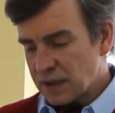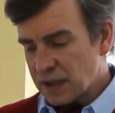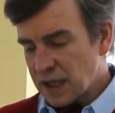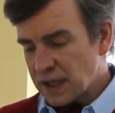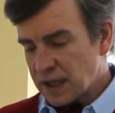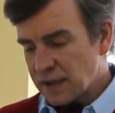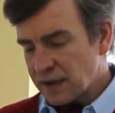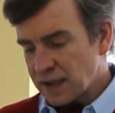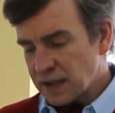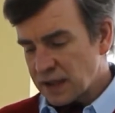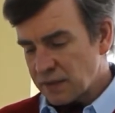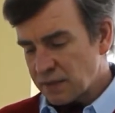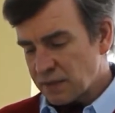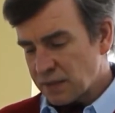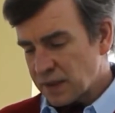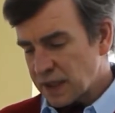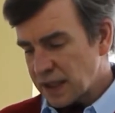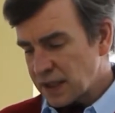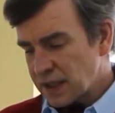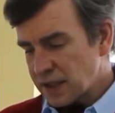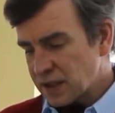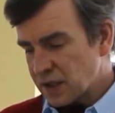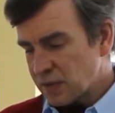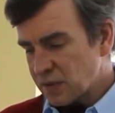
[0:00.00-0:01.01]
And
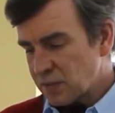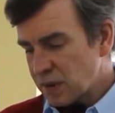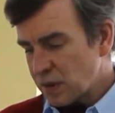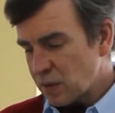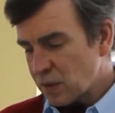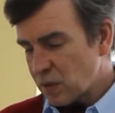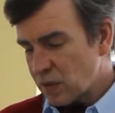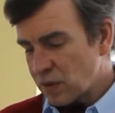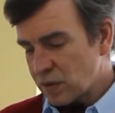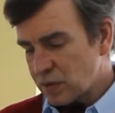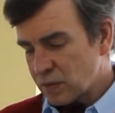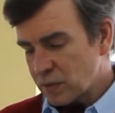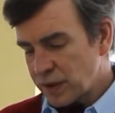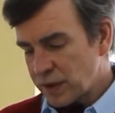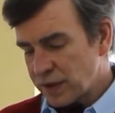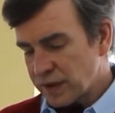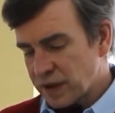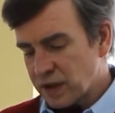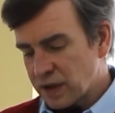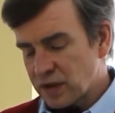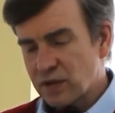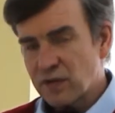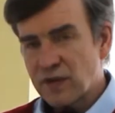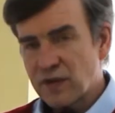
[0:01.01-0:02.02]
these can be worn with a
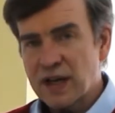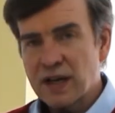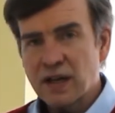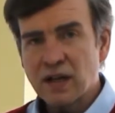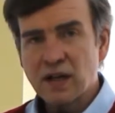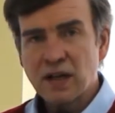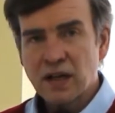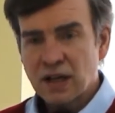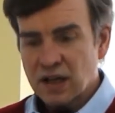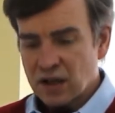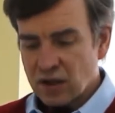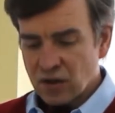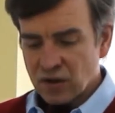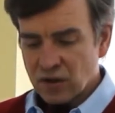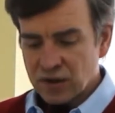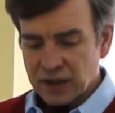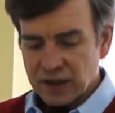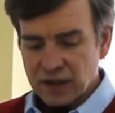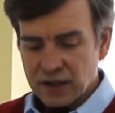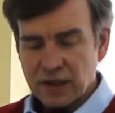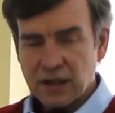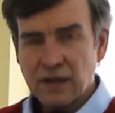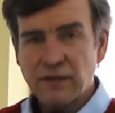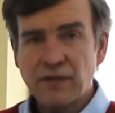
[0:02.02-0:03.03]
cravat, or you
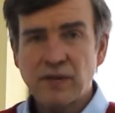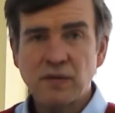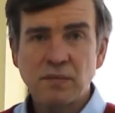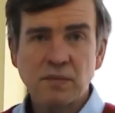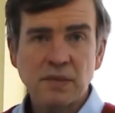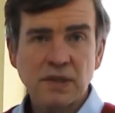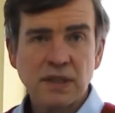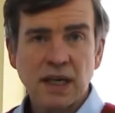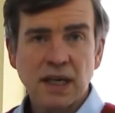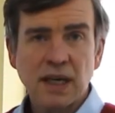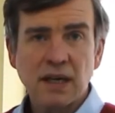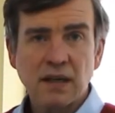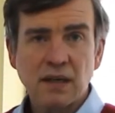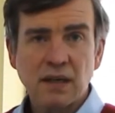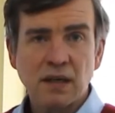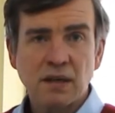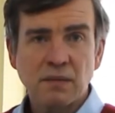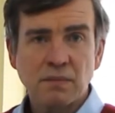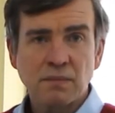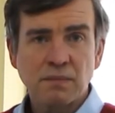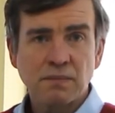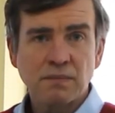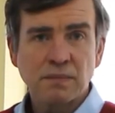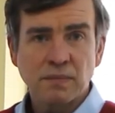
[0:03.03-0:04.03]
can have them tied
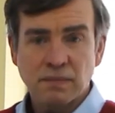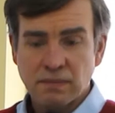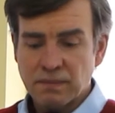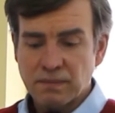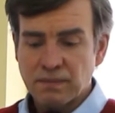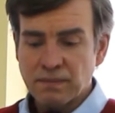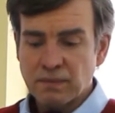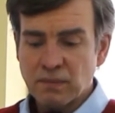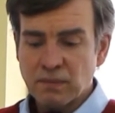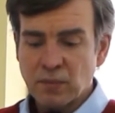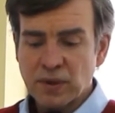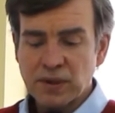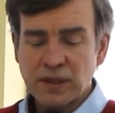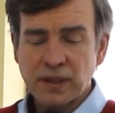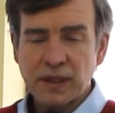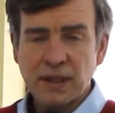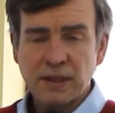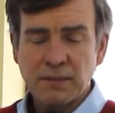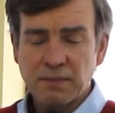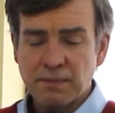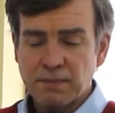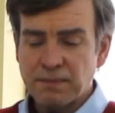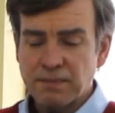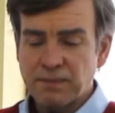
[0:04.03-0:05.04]
with a
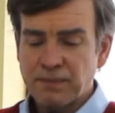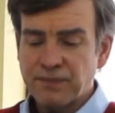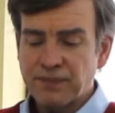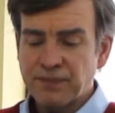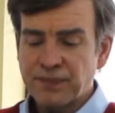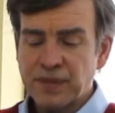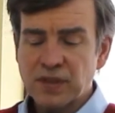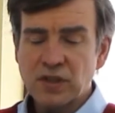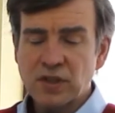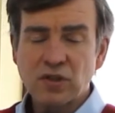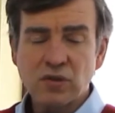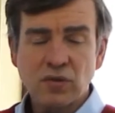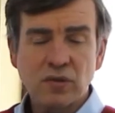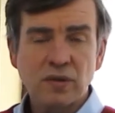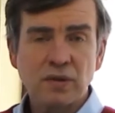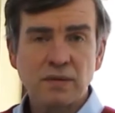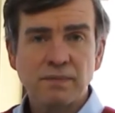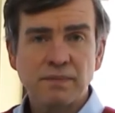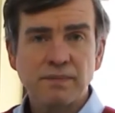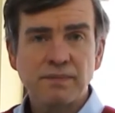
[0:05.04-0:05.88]
stud.